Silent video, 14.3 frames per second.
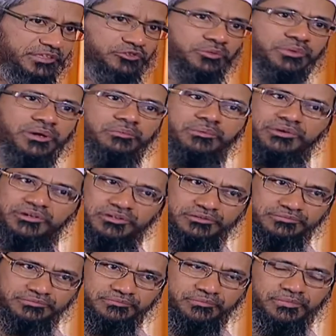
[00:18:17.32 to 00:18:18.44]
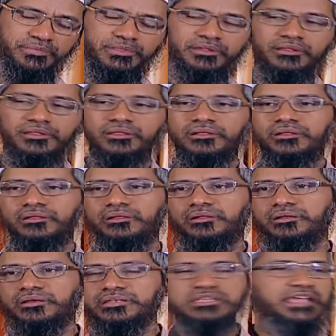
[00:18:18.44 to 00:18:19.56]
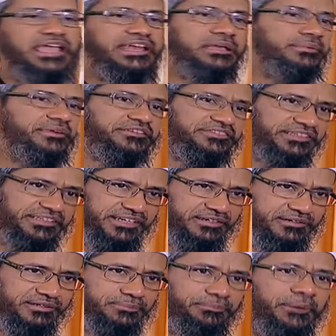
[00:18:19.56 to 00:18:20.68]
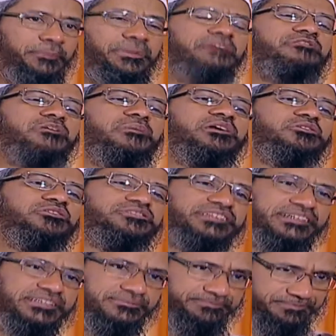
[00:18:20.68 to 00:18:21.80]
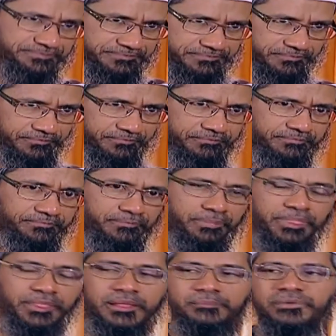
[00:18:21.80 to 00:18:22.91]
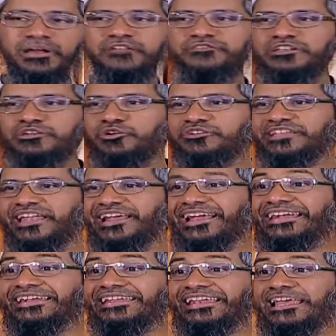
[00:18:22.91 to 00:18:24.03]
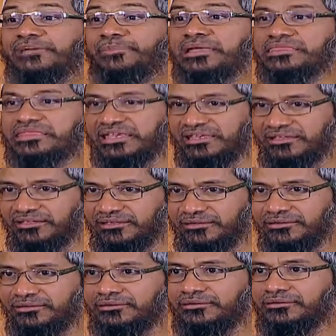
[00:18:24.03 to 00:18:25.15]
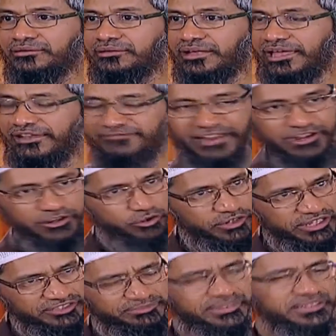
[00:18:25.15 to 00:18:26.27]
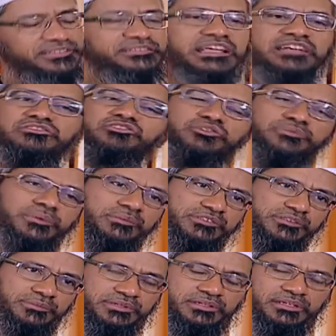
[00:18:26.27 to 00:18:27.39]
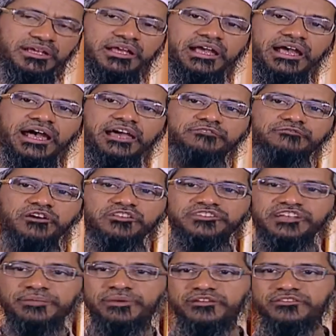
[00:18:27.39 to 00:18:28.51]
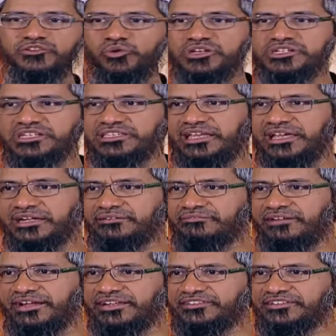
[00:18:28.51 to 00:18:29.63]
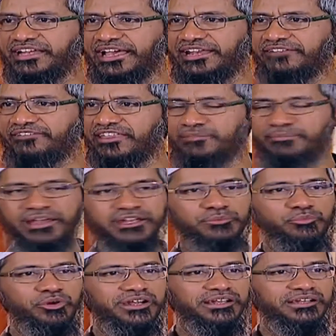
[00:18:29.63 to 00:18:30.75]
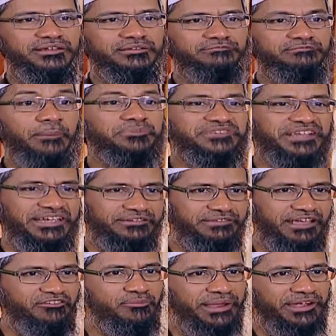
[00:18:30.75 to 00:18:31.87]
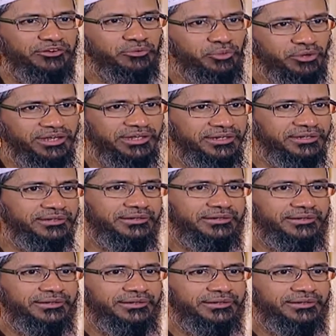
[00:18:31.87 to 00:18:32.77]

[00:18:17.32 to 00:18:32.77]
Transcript: There's no problem at all. She can keep it a secret, but preferable to say. But if she knows that I can delay my thing, and find a good husband, that's also permissible. As far as the second part of the question that why doesn't IRF have a matrimonial website? We have a matrimonial